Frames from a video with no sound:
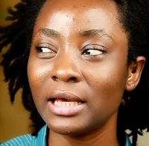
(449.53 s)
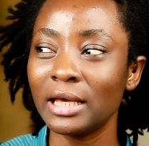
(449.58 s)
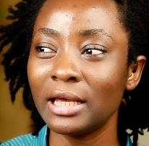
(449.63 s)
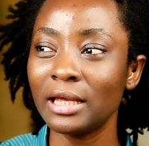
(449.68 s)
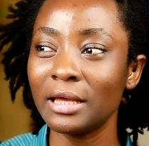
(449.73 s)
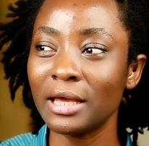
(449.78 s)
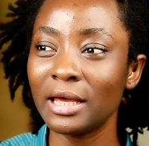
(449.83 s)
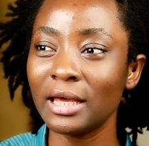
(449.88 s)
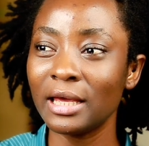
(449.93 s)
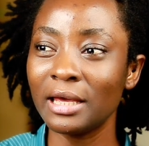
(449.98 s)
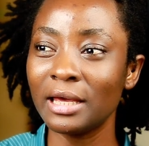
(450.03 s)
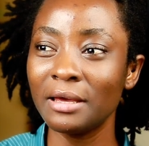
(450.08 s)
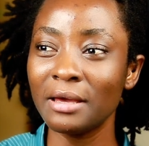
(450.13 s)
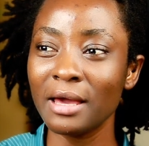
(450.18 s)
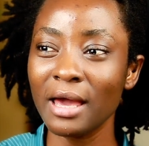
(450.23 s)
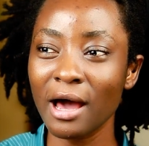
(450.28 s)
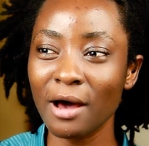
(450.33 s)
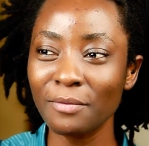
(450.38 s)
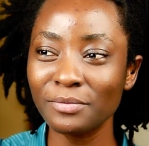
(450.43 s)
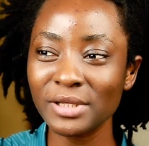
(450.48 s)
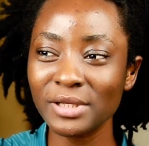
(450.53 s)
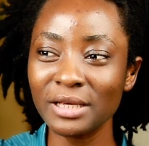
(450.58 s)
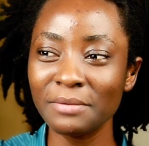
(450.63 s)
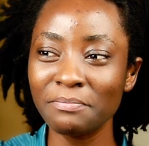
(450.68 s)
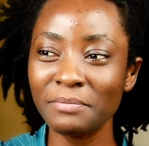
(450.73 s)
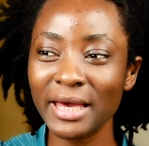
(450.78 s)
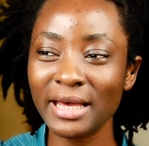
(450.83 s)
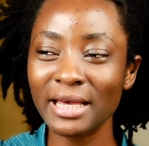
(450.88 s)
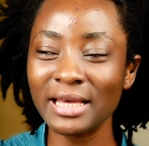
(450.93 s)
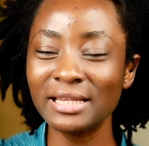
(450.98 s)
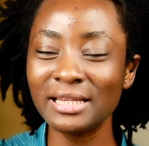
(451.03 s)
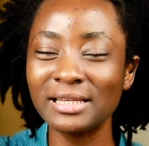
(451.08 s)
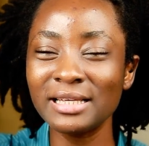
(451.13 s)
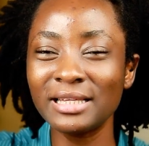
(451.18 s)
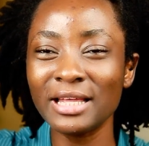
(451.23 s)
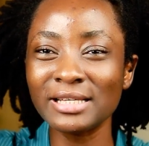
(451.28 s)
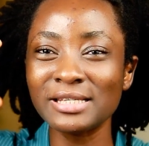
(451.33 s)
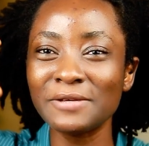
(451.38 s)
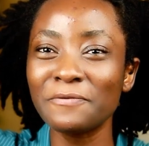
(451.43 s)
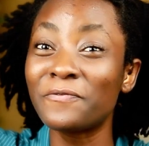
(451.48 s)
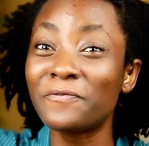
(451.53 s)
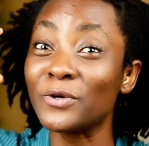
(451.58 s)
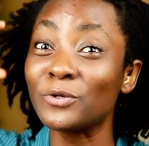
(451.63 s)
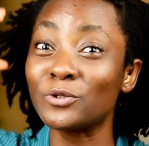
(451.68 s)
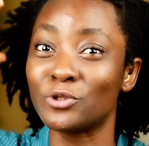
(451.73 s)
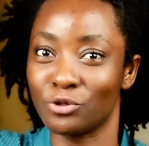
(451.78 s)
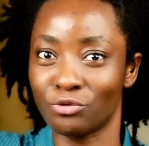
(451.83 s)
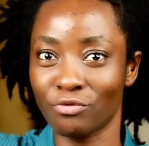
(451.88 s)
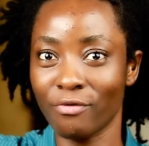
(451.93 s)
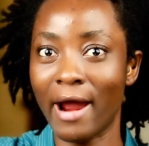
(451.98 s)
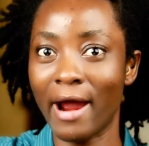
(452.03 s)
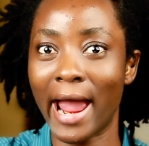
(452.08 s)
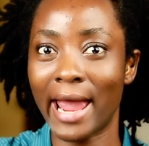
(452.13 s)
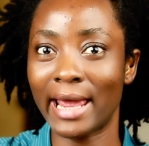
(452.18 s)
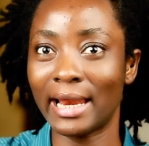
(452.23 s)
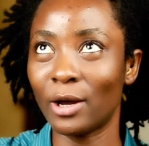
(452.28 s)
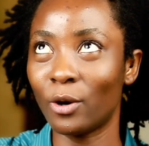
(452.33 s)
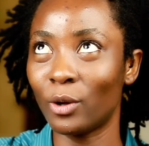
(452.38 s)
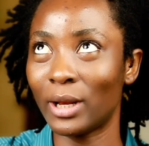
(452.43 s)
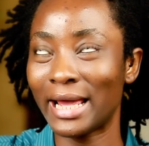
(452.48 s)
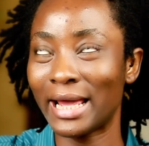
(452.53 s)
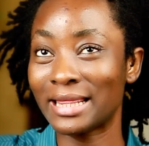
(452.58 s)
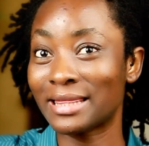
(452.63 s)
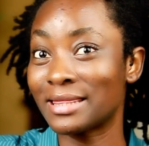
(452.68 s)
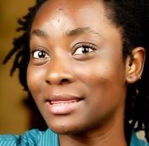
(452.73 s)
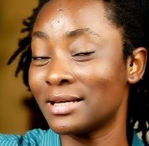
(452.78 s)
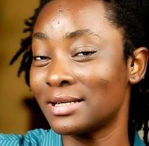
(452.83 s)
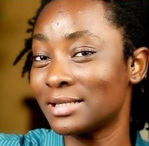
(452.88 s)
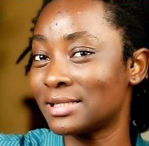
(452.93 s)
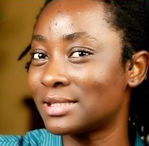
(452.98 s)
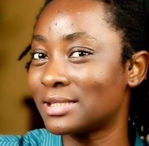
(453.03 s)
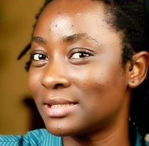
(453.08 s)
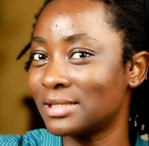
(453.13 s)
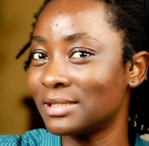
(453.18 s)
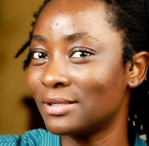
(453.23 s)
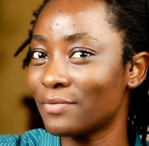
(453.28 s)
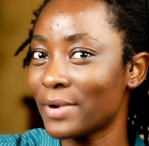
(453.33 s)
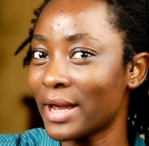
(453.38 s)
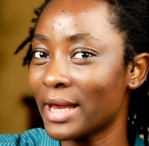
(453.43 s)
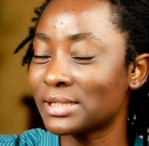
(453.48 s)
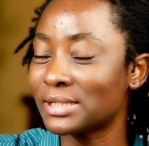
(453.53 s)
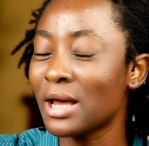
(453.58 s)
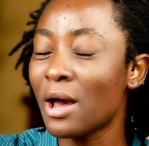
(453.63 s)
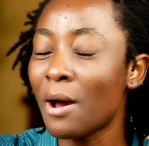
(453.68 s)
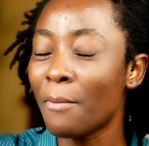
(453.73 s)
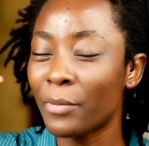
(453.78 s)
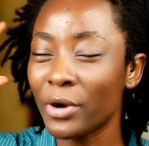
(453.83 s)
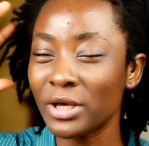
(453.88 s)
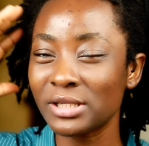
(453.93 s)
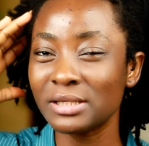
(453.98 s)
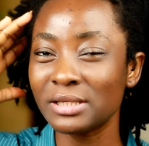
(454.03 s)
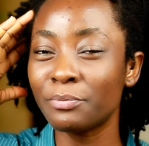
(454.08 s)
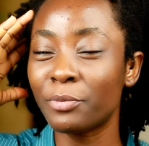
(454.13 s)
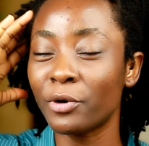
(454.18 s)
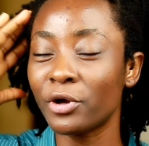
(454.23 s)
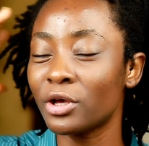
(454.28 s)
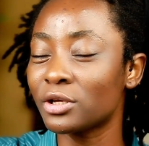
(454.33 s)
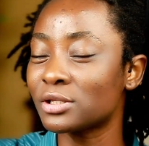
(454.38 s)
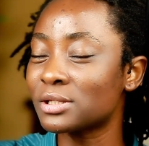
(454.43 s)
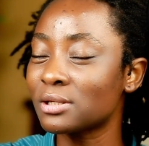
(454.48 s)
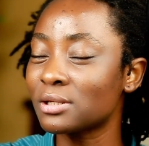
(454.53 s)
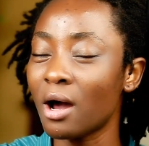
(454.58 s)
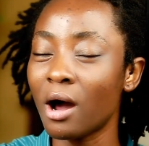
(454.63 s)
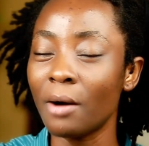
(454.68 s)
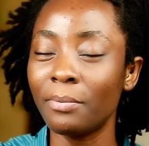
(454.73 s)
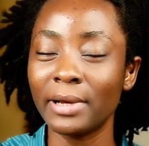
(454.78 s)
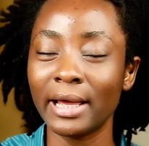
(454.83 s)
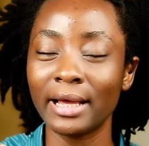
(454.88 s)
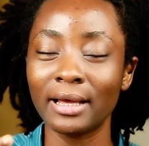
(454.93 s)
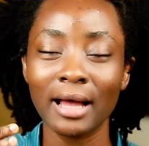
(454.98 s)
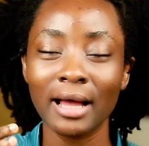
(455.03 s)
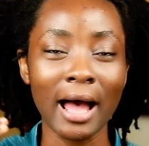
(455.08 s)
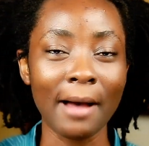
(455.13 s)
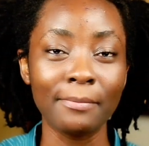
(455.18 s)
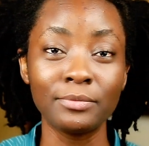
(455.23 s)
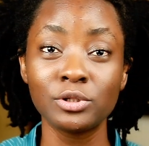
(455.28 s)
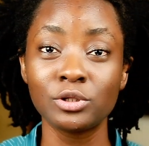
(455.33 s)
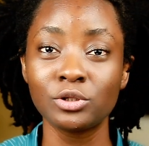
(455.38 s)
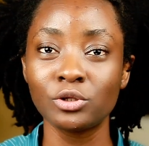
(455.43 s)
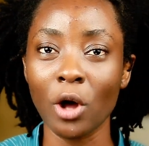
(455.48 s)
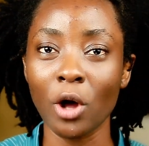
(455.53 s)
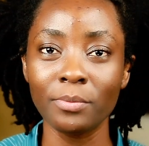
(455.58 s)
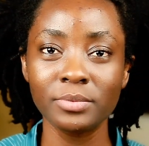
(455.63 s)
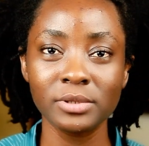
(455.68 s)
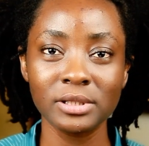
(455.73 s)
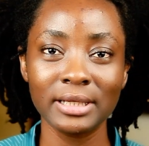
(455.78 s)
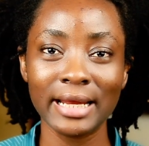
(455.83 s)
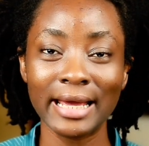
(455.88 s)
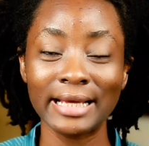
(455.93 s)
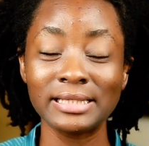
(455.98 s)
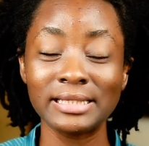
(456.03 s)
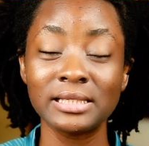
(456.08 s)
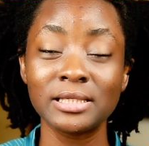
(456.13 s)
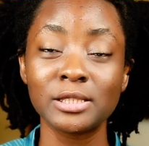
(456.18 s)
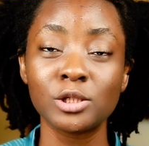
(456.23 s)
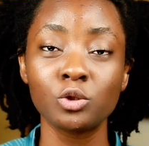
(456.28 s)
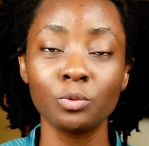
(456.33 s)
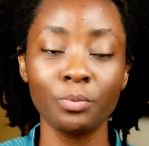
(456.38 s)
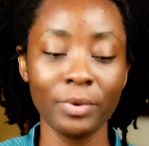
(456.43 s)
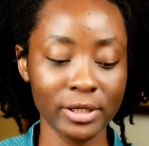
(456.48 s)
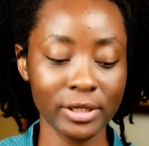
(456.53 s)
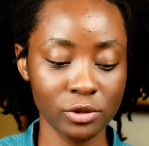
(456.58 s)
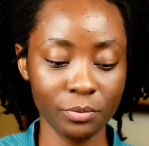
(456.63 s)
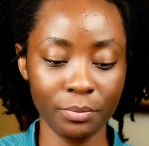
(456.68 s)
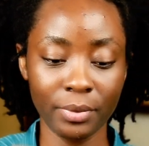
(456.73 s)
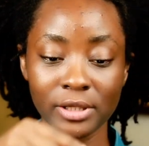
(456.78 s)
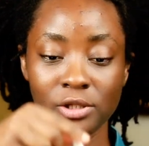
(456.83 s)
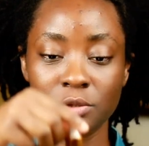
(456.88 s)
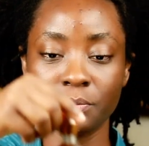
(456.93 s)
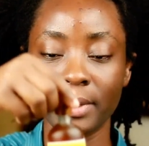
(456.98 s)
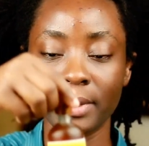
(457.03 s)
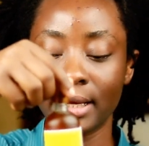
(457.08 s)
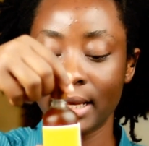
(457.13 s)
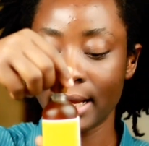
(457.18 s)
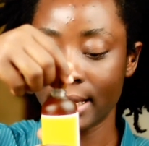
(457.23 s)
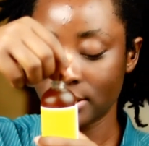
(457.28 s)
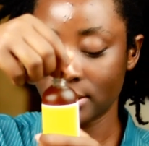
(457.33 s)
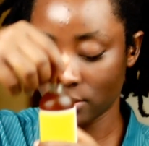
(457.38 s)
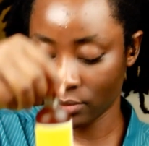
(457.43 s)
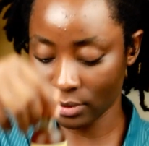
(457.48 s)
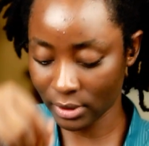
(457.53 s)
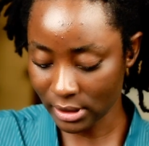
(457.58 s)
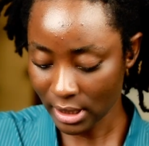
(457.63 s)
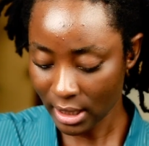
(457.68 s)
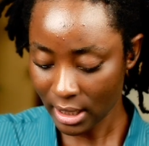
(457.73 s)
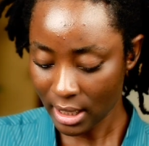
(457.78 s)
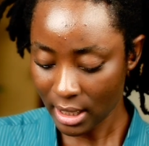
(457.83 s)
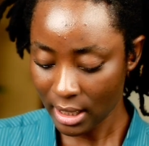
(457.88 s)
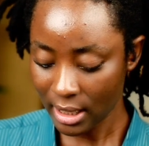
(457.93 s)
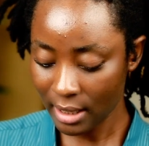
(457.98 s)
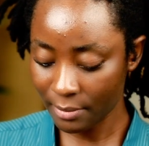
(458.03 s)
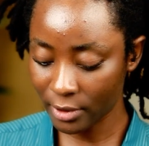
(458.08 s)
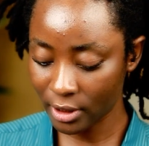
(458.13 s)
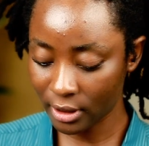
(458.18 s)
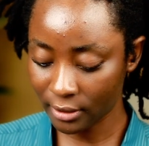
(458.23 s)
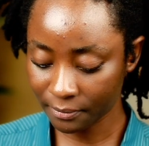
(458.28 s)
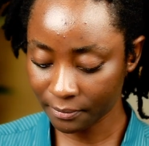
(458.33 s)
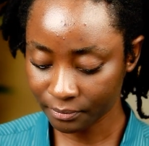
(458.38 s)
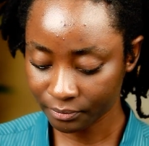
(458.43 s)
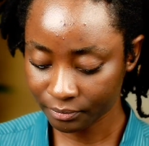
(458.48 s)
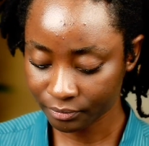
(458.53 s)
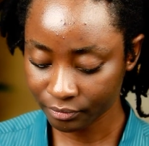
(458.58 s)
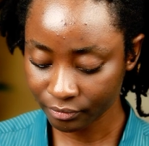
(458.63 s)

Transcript: it doesn't feel dry or like thirsty, right? But your scalp like absorbs it. Like it is super, super, super lightweight. Let me